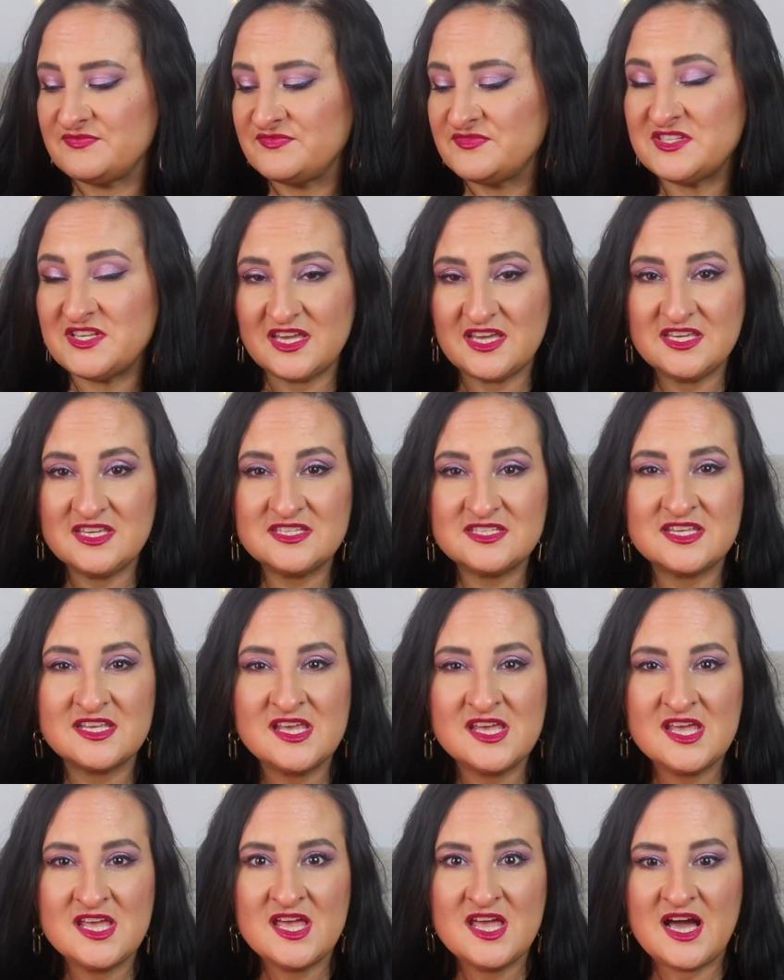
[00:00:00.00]
days.
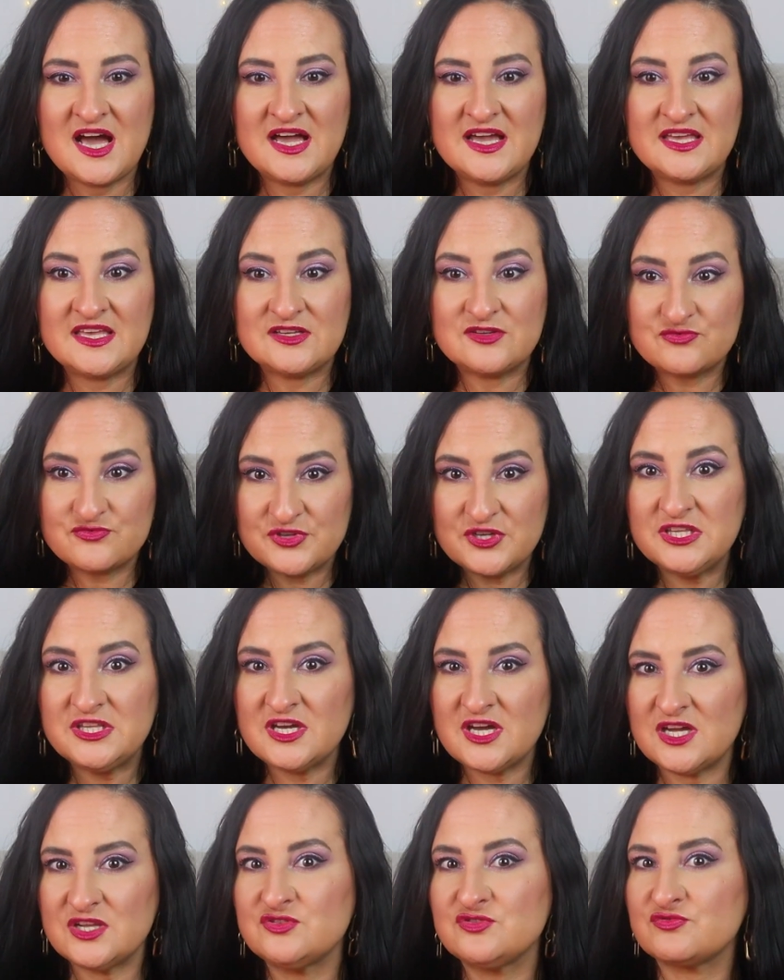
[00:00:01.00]
I really
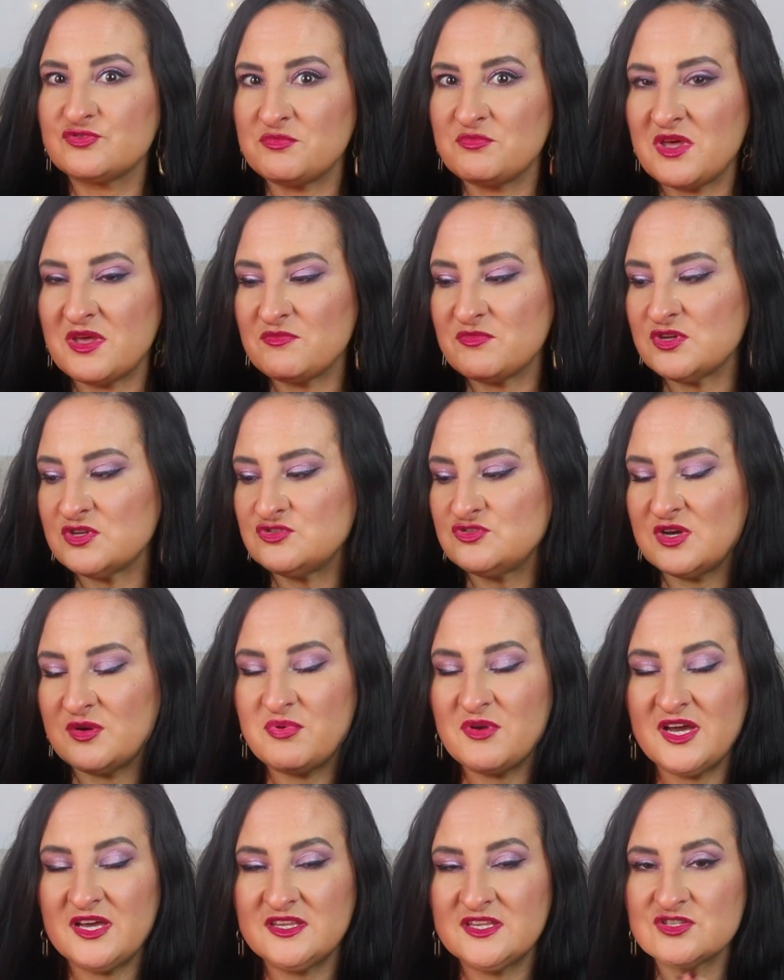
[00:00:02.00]
had to remember to
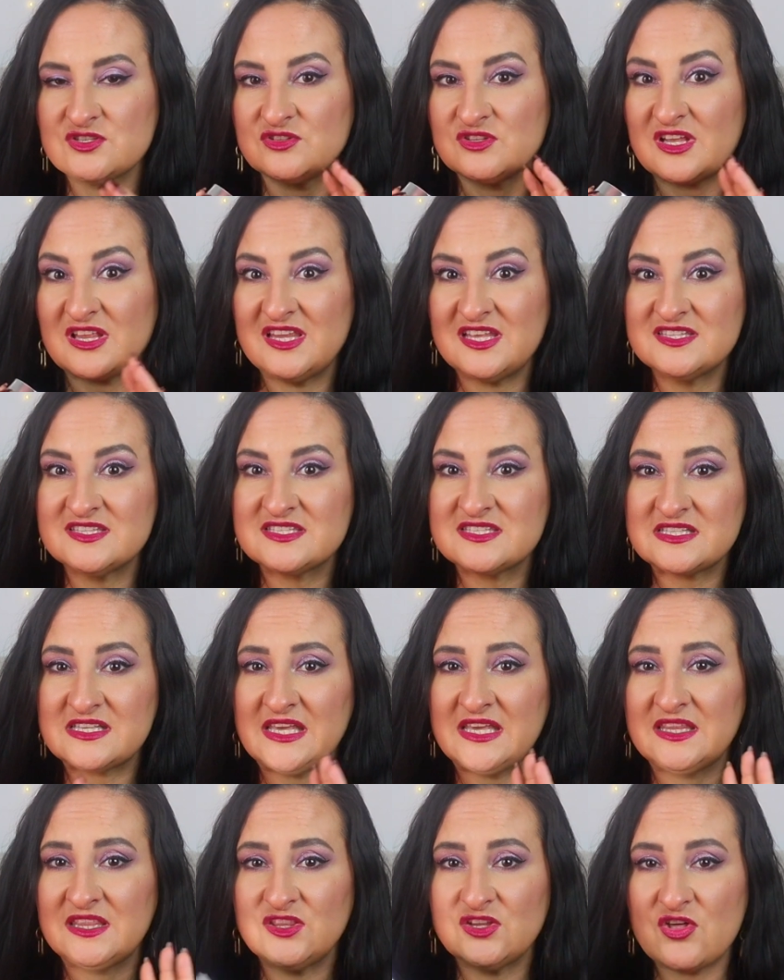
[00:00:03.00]
apply this on a cleansed
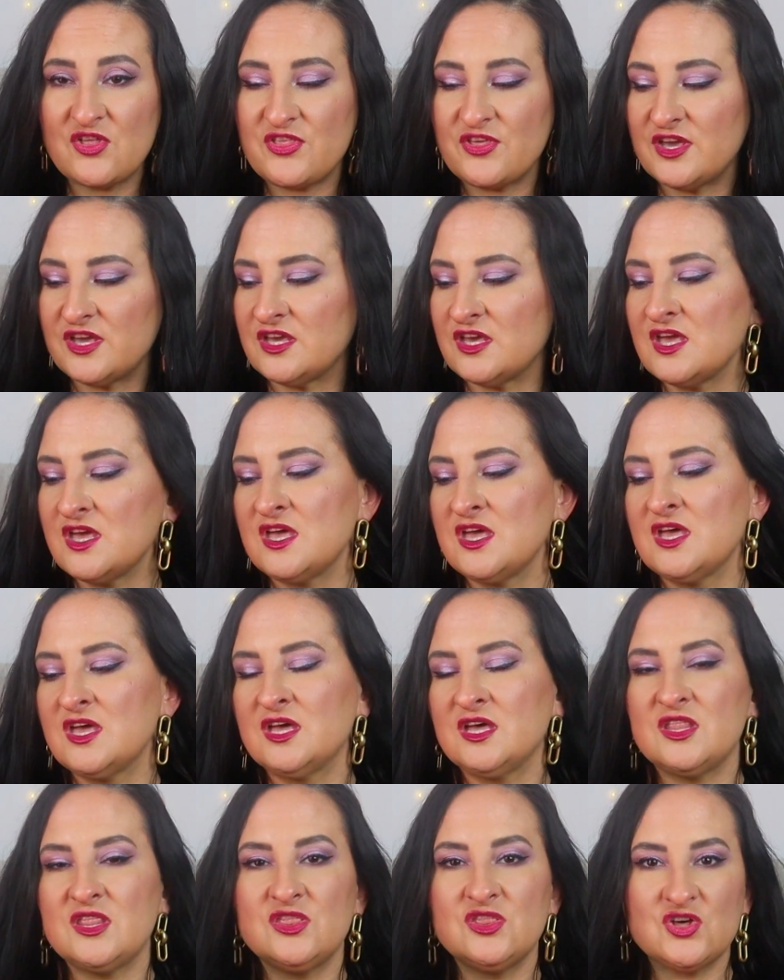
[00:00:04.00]
skin,
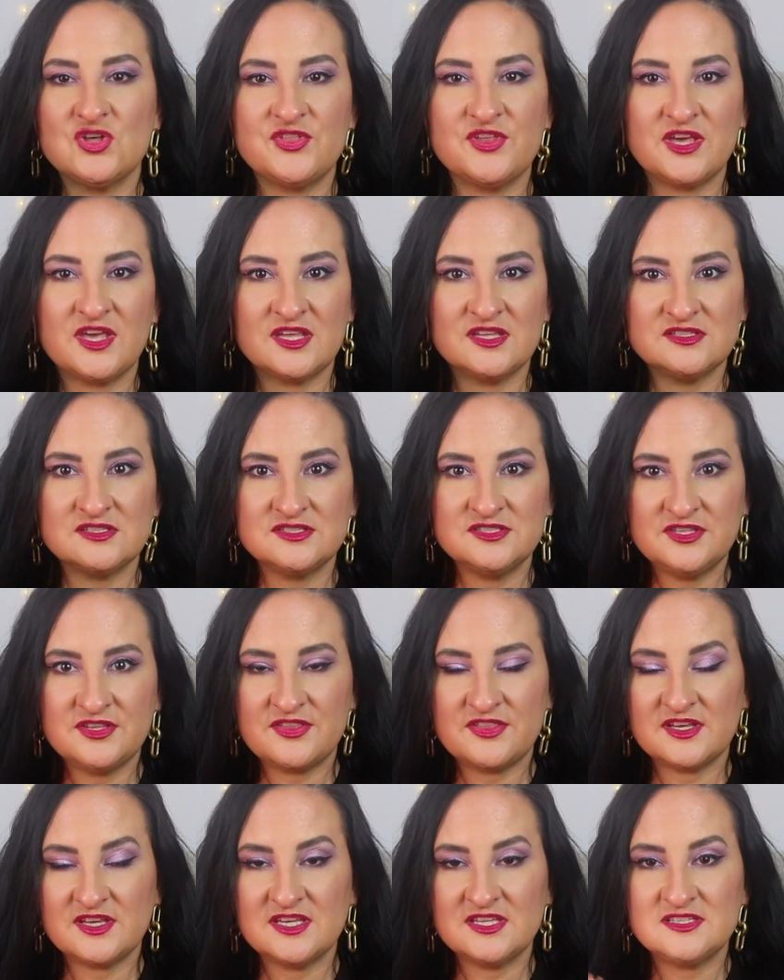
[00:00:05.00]
nothing
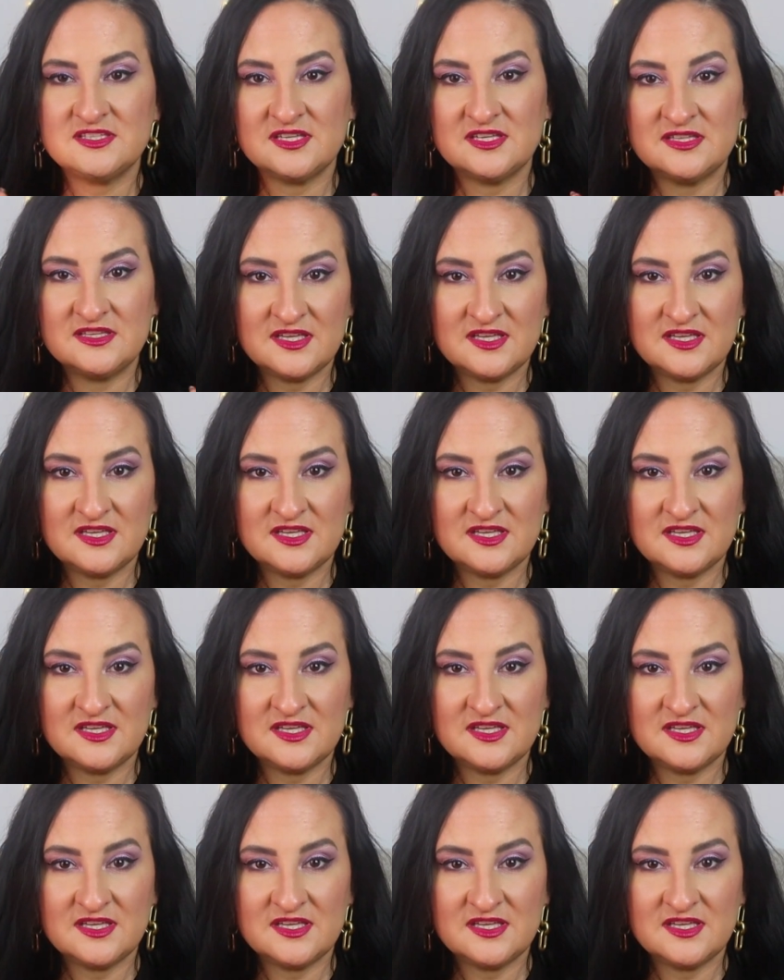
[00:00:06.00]
underneath it.